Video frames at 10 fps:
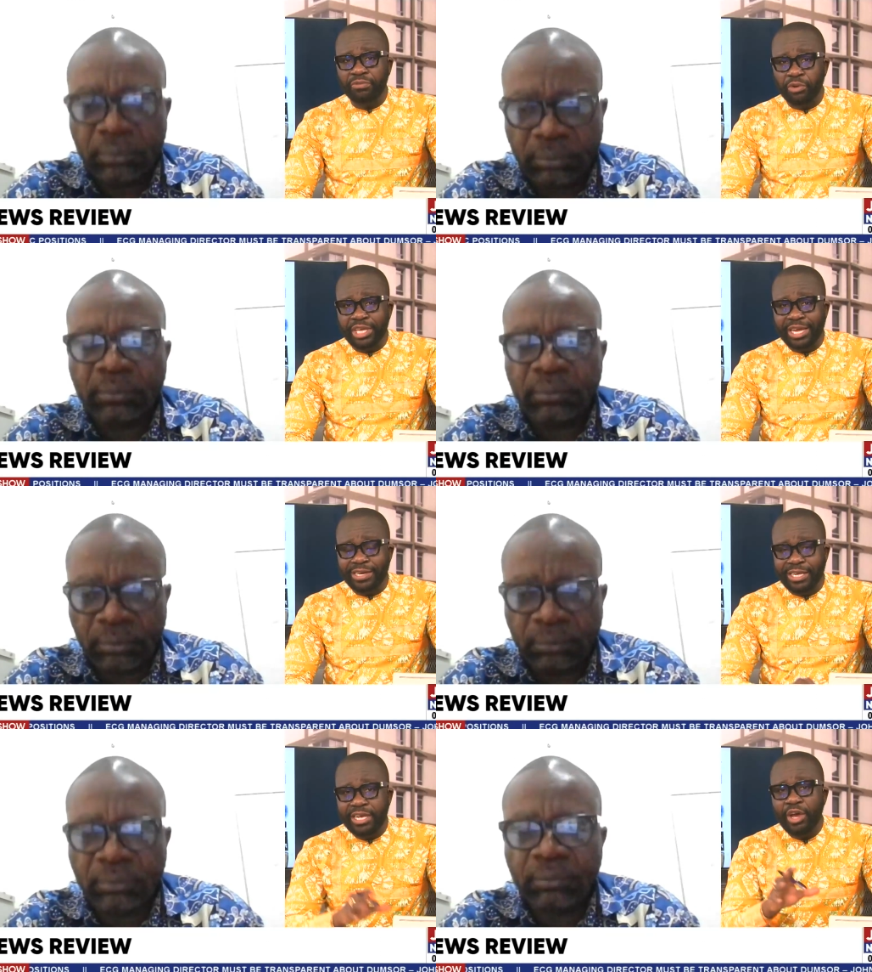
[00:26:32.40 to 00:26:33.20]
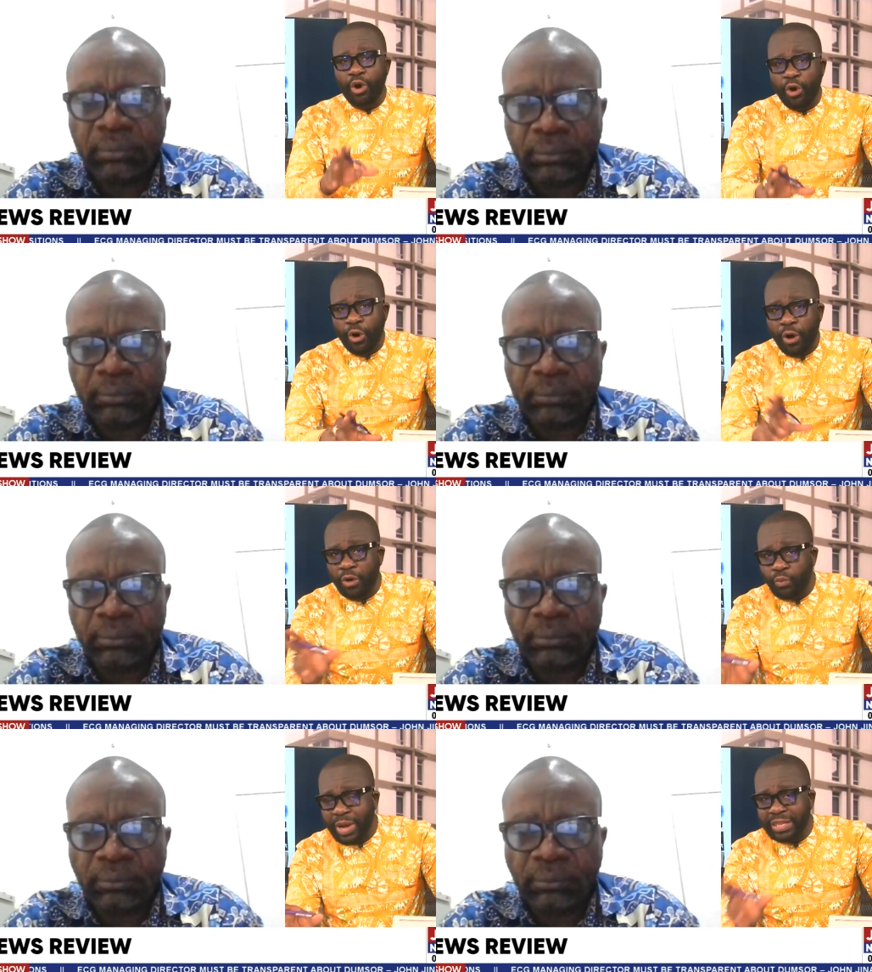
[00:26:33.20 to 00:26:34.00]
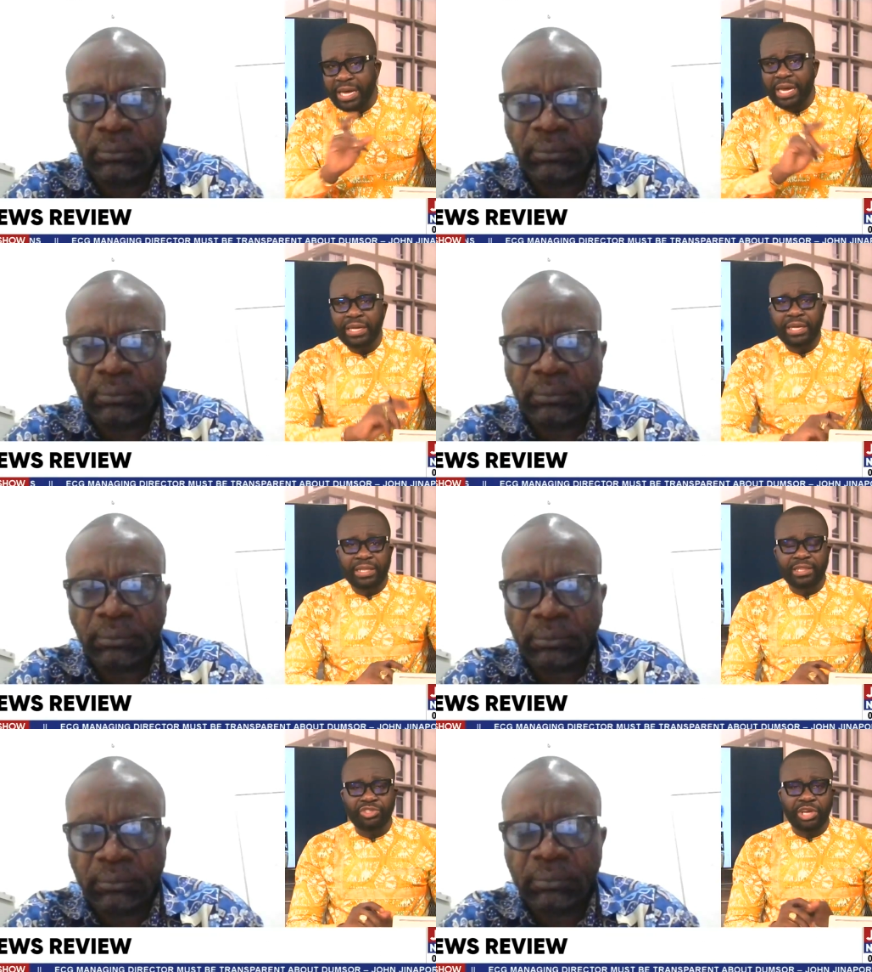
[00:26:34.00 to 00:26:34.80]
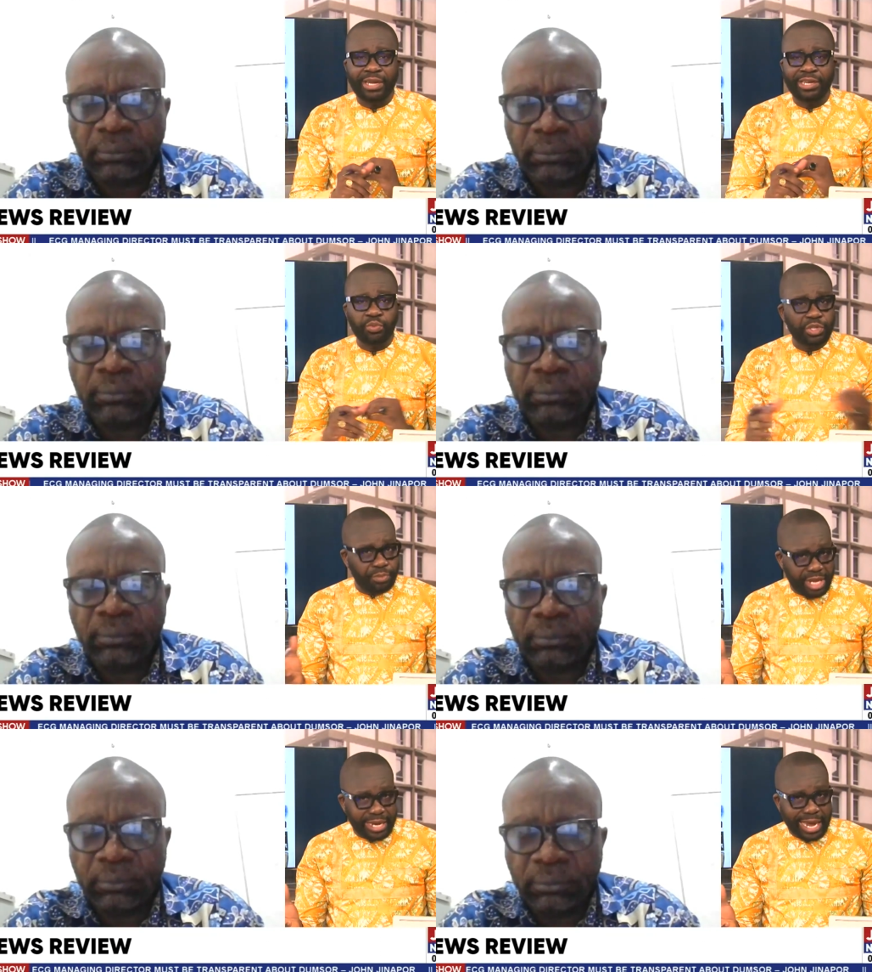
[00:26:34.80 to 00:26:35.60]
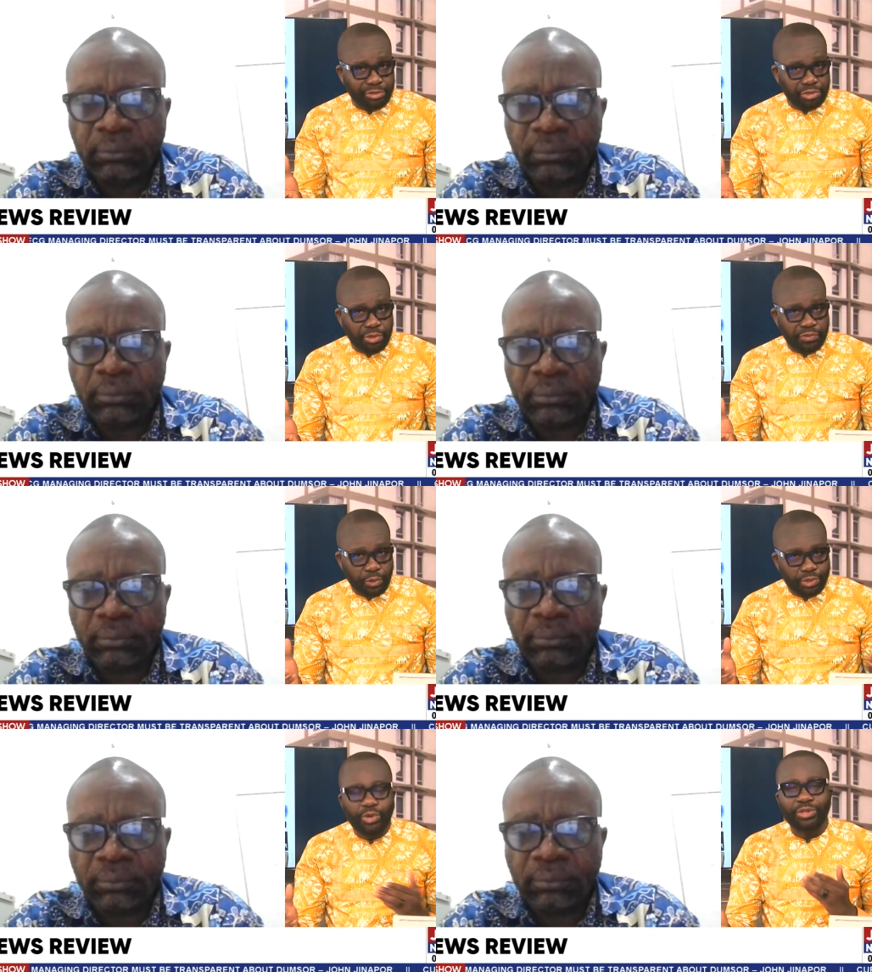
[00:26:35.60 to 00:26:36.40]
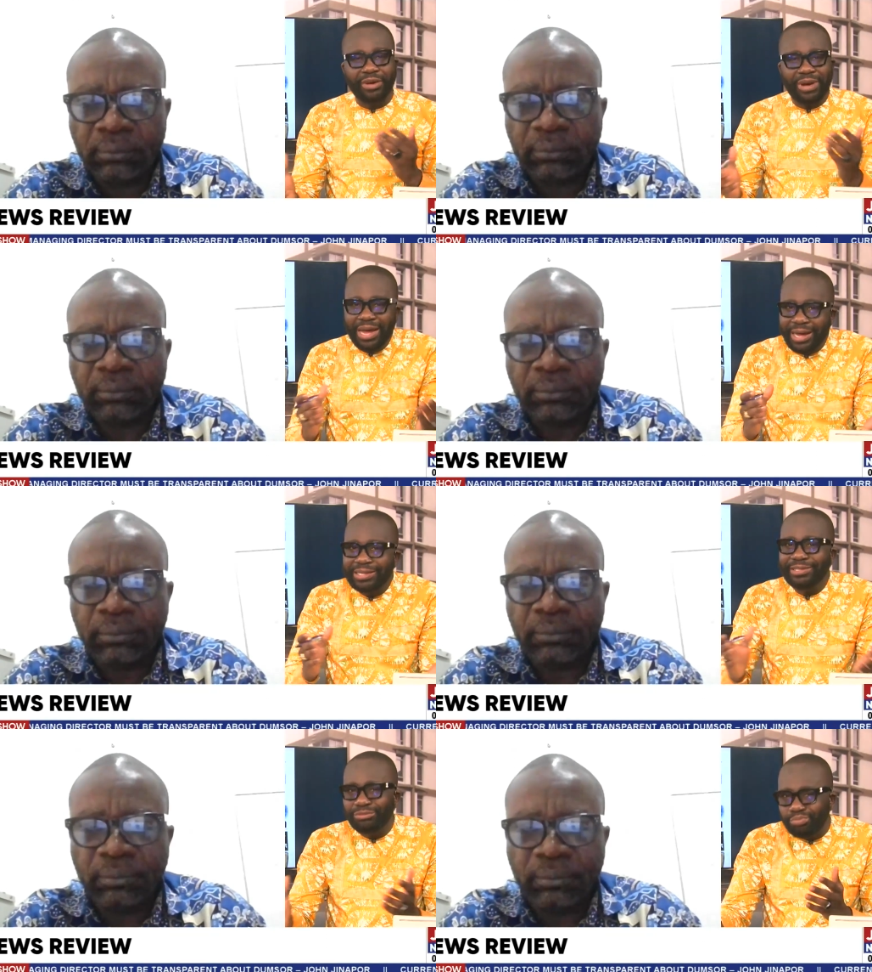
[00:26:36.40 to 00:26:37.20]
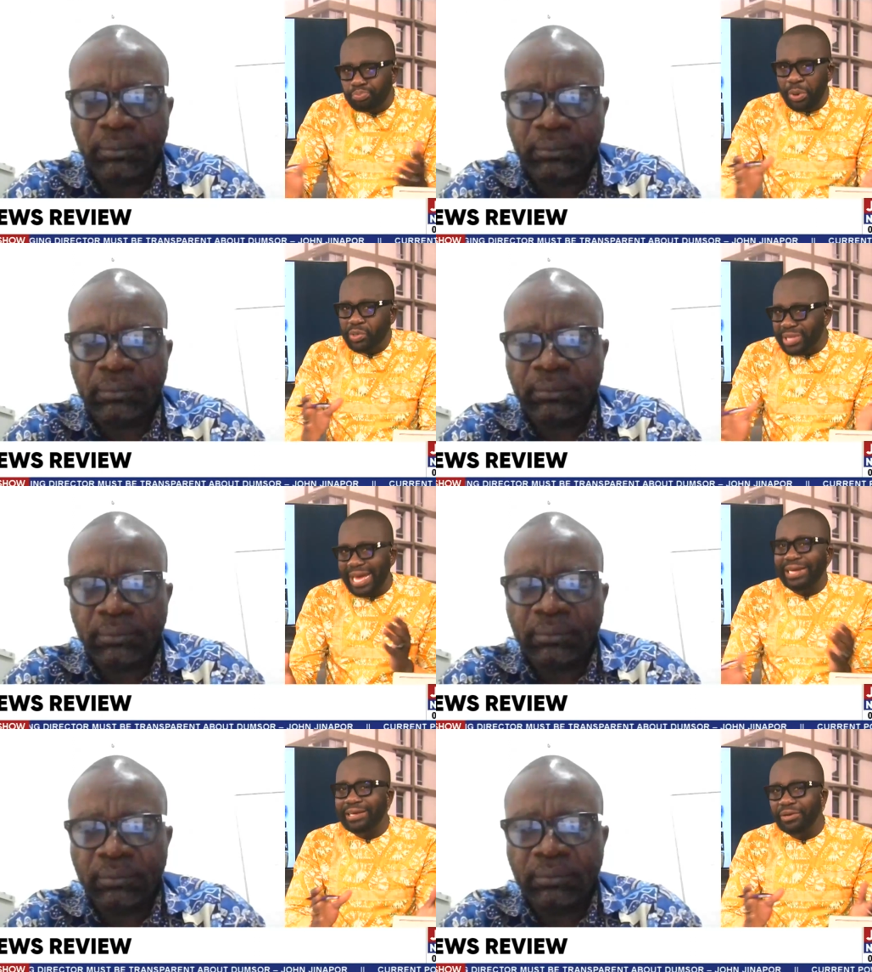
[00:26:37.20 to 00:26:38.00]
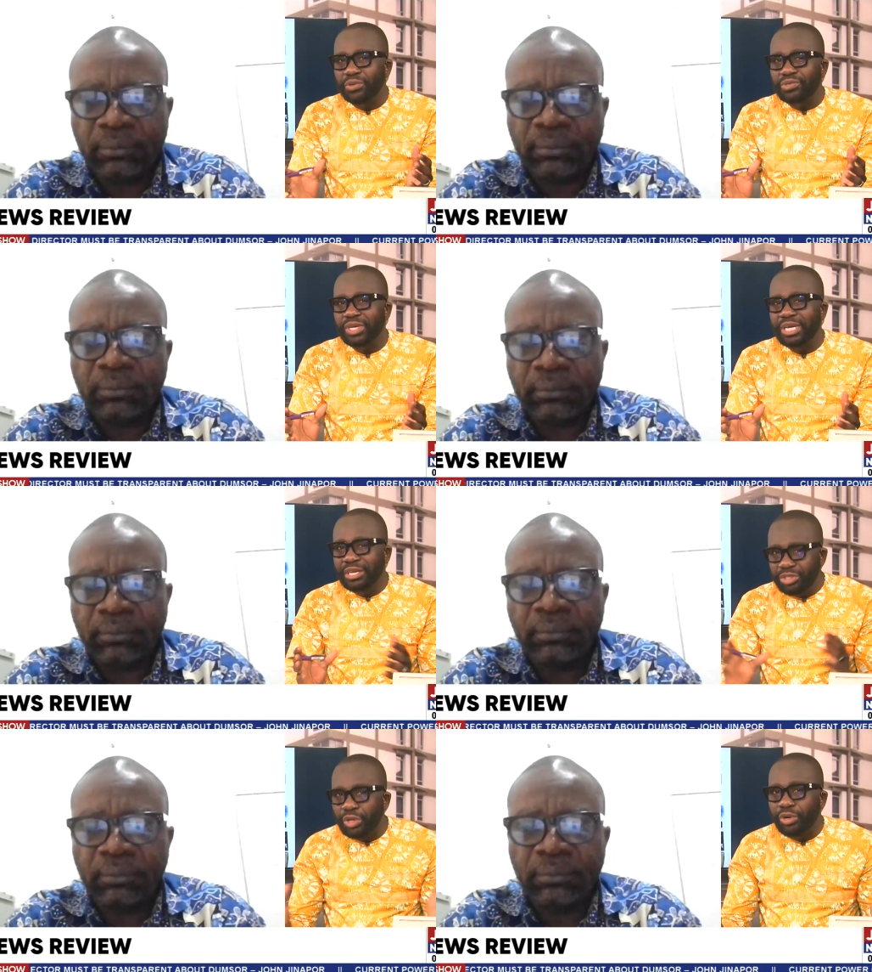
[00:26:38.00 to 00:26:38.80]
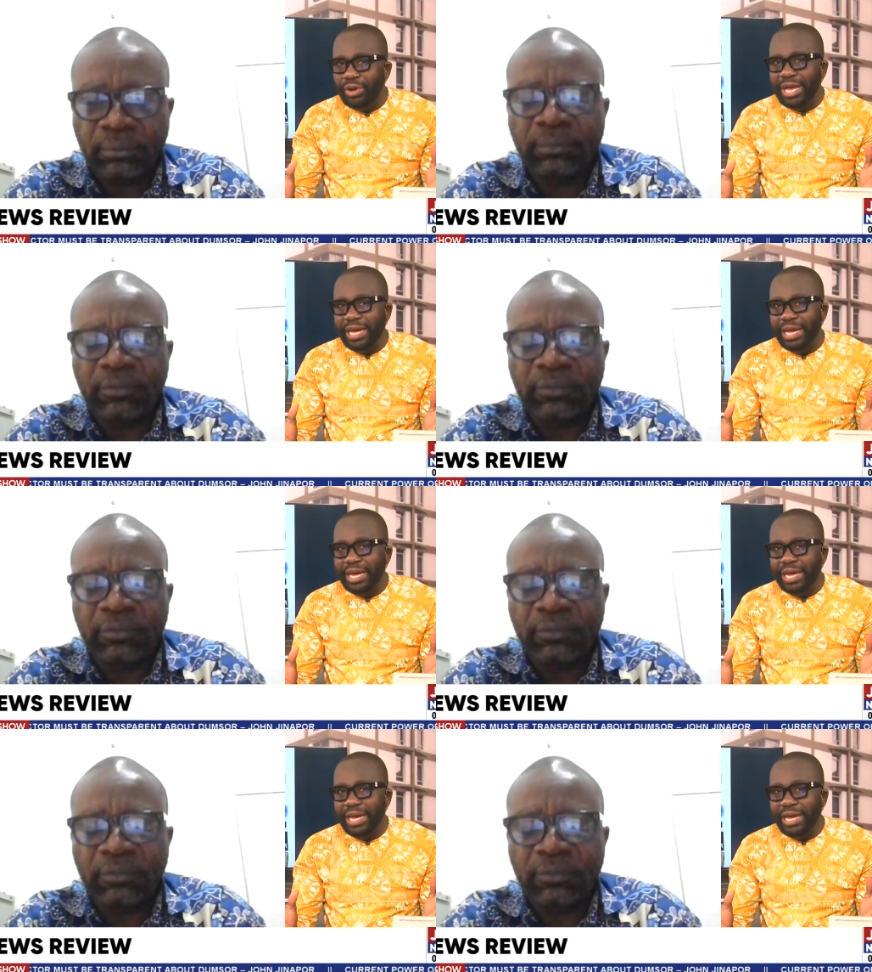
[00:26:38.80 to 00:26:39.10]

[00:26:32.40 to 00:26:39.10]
Speaker 1: for Yendi or whether the journalist was being untruthful. So there are both angles to look at.